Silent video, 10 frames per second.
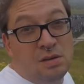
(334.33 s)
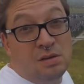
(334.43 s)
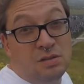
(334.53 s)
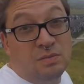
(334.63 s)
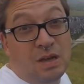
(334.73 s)

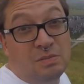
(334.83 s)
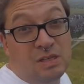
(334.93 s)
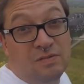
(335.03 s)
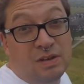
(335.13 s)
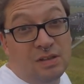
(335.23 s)
Sometimes
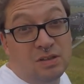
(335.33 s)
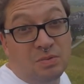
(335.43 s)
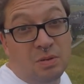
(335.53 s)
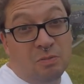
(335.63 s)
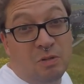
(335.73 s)
living in the
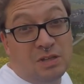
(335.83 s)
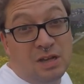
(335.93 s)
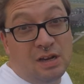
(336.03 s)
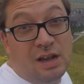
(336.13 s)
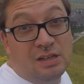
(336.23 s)
suburban
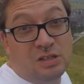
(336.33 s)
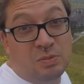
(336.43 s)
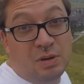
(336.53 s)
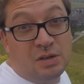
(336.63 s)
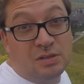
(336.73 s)
wasteland has its
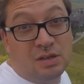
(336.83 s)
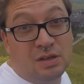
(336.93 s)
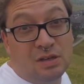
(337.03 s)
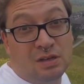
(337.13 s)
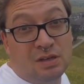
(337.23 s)
perks.
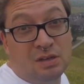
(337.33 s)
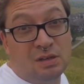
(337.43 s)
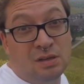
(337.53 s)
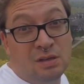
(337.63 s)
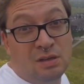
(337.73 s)

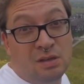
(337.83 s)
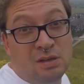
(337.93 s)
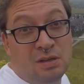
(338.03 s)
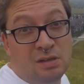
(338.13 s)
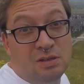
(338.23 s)

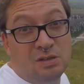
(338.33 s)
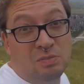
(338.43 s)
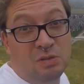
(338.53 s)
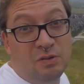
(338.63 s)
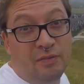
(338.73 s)
It's
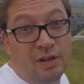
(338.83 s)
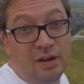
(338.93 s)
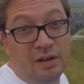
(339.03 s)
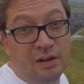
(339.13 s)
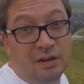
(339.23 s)
beautiful out
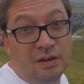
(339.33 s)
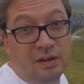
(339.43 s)
here.